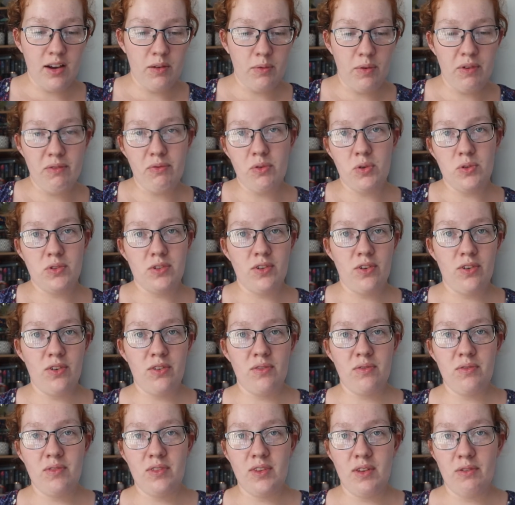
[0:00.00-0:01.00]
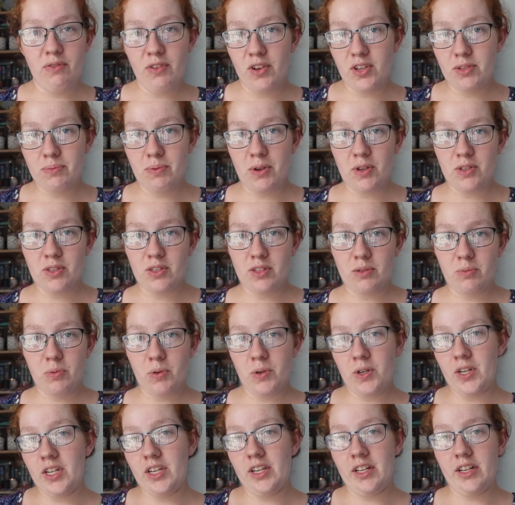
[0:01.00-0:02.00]
We've also the first person to
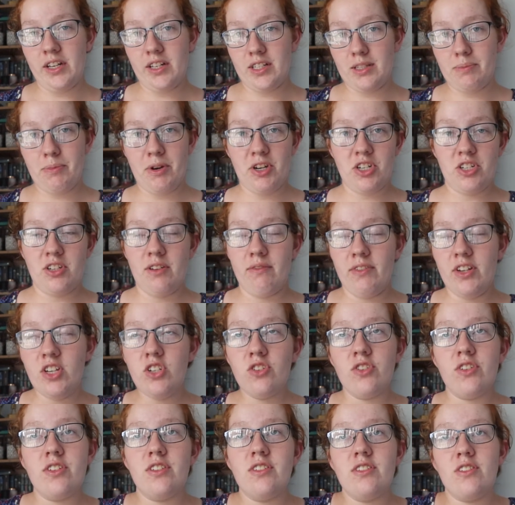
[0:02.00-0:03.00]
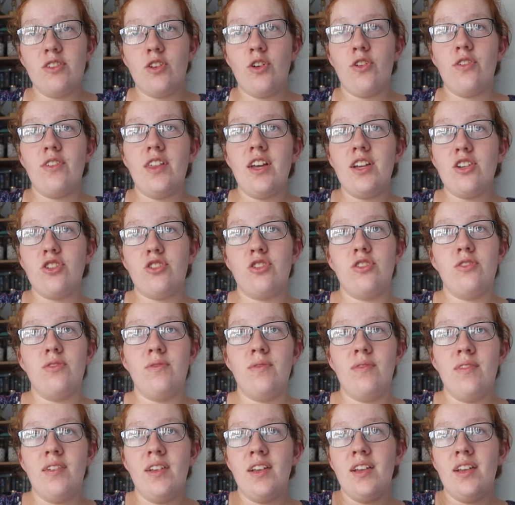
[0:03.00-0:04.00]
put in an expression of interest, so that should